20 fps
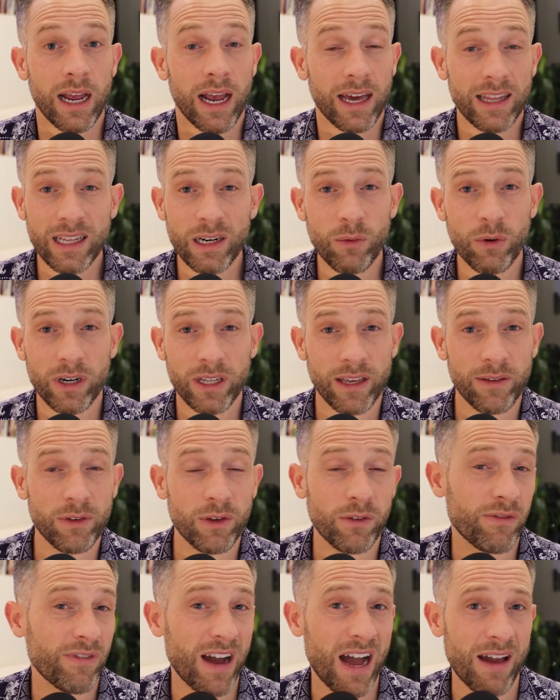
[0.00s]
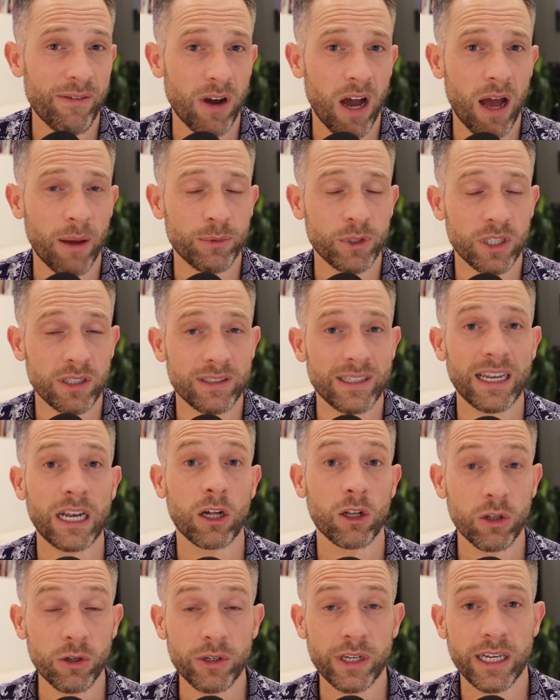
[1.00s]
And then I want to give you five options,
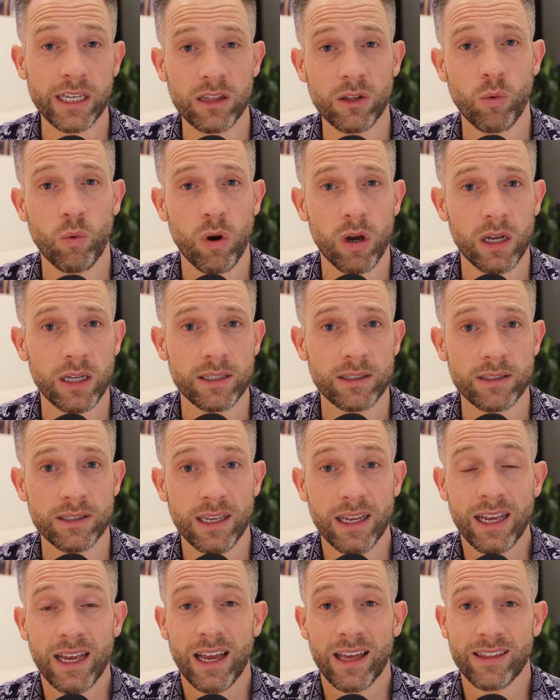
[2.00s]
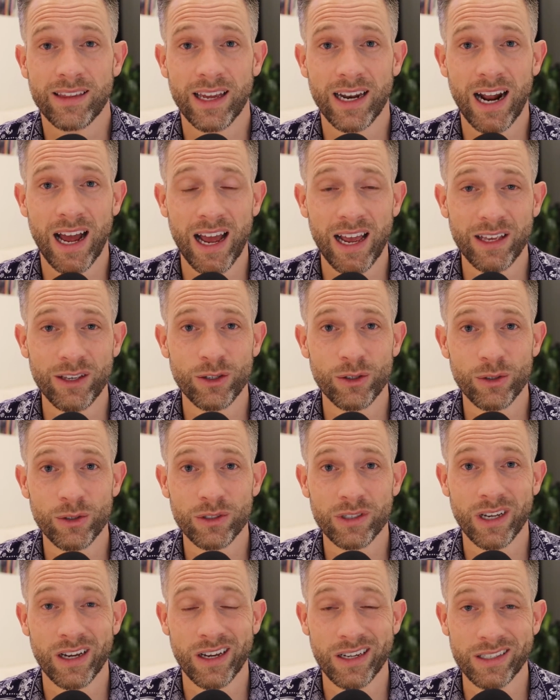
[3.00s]
including the ones that I
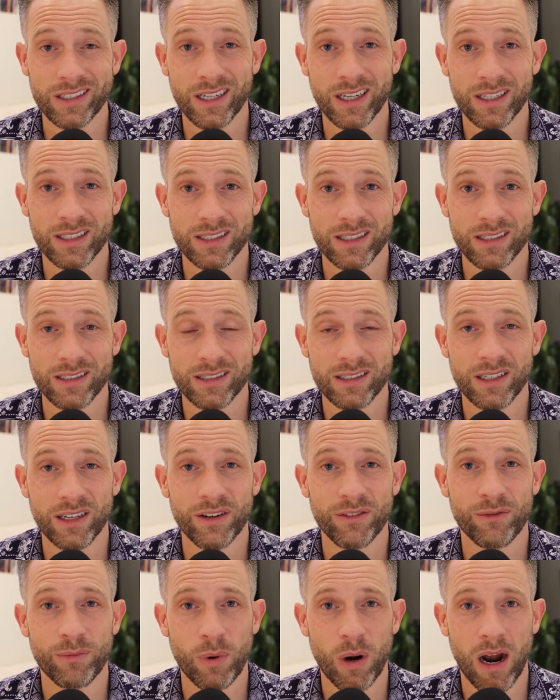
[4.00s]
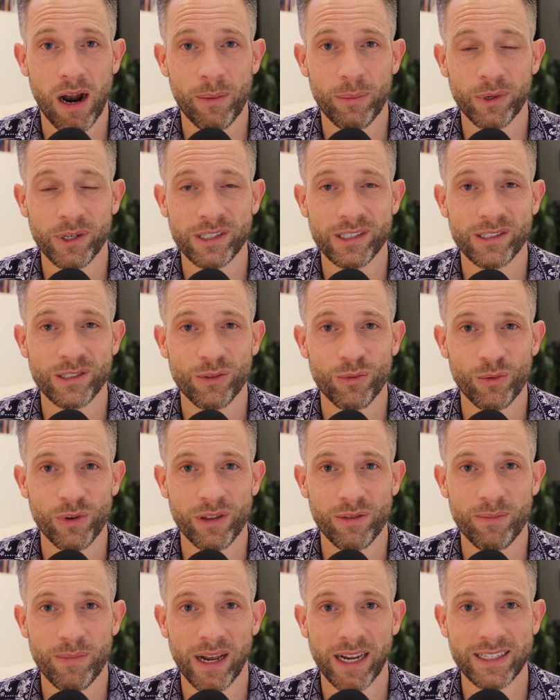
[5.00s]
use on dozens of properties
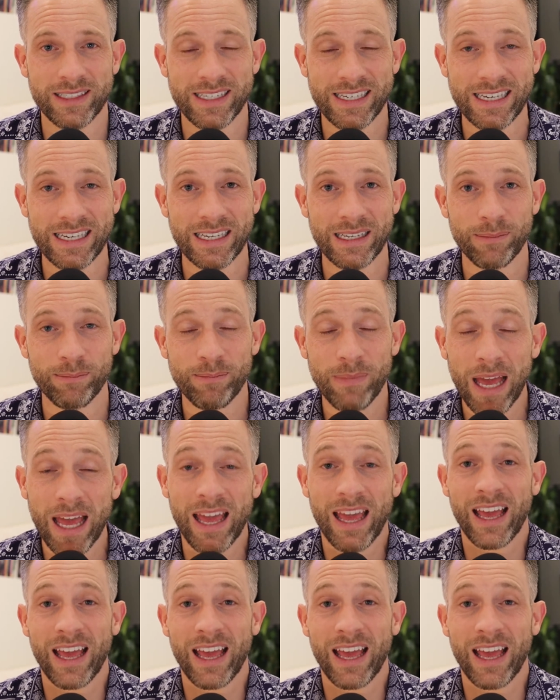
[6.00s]
with my team.